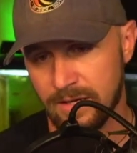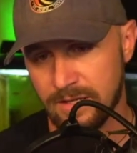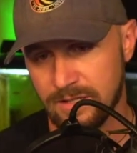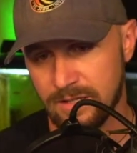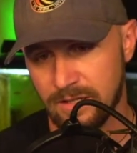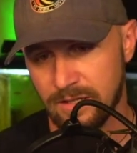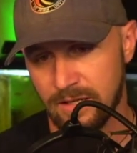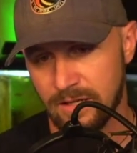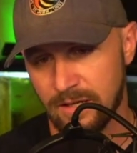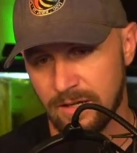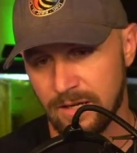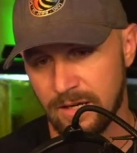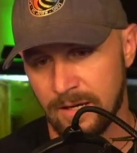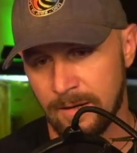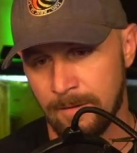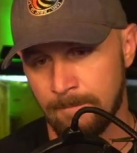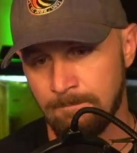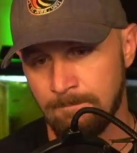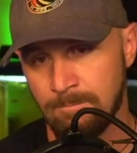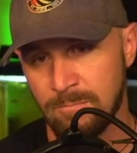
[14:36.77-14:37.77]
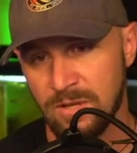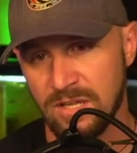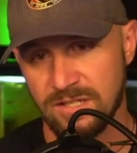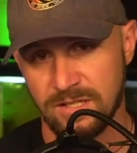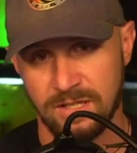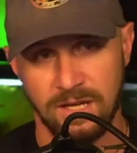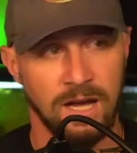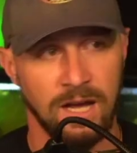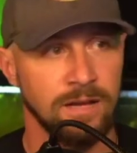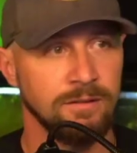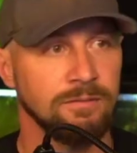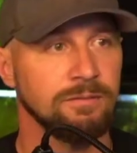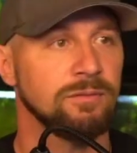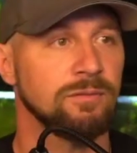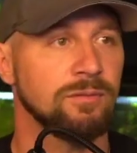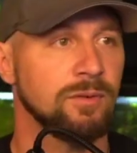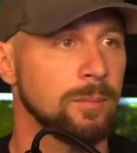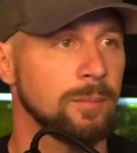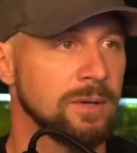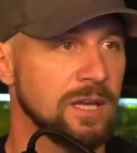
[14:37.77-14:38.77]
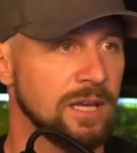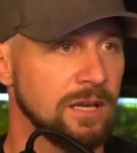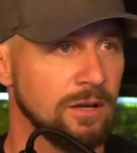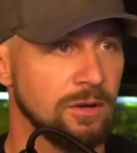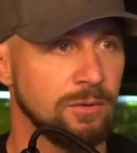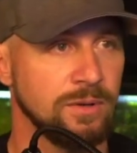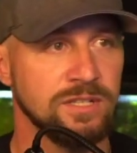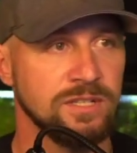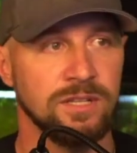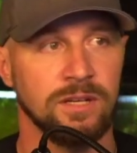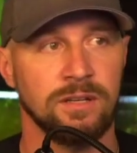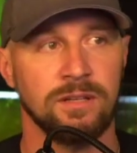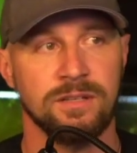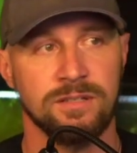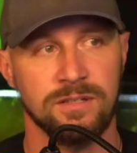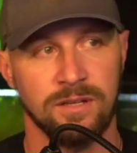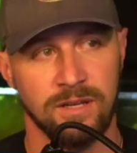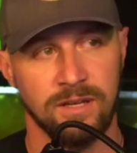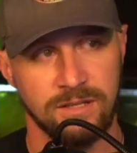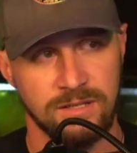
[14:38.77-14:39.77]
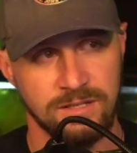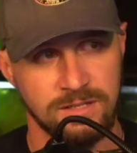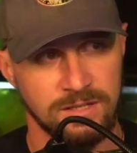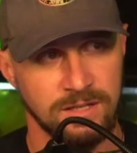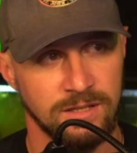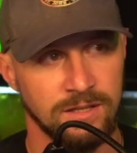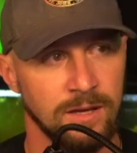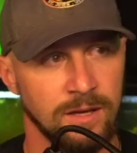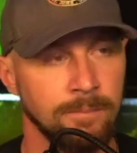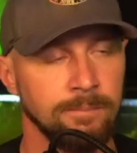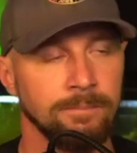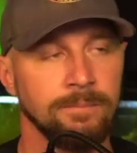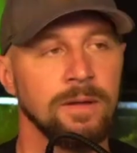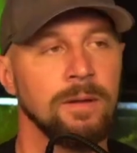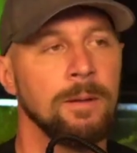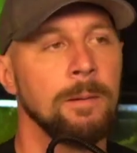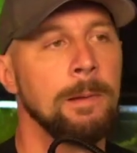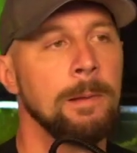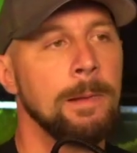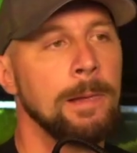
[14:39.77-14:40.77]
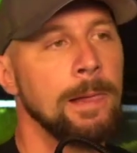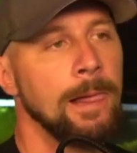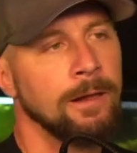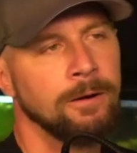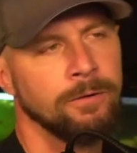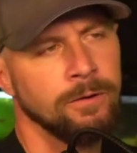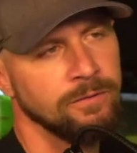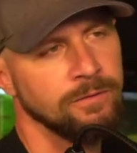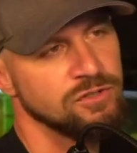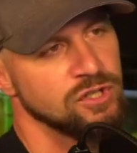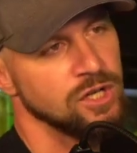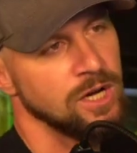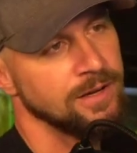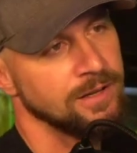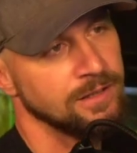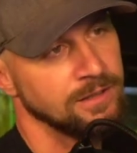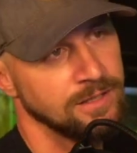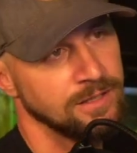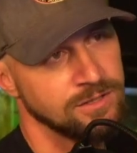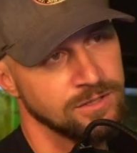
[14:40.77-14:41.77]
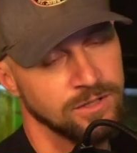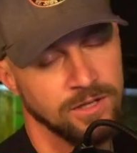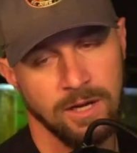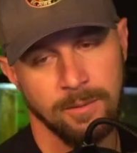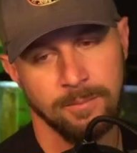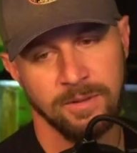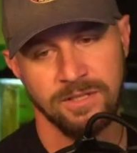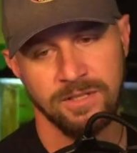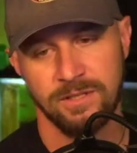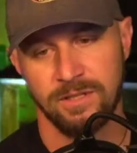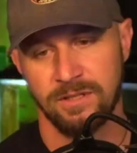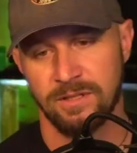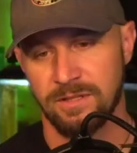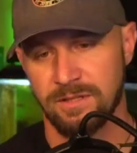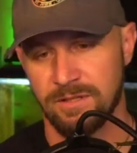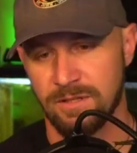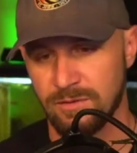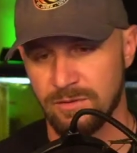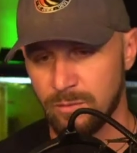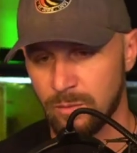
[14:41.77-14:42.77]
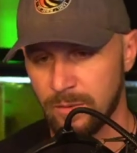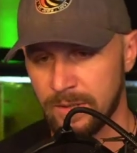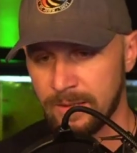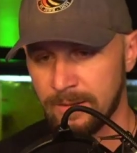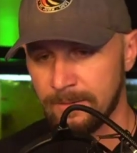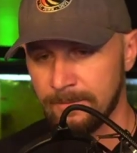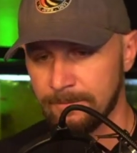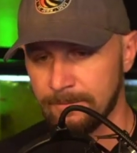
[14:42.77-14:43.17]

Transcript: And Scott from King and Queen Cichlids, I'll get to see them. I don't know if John and Liz are coming to this as well.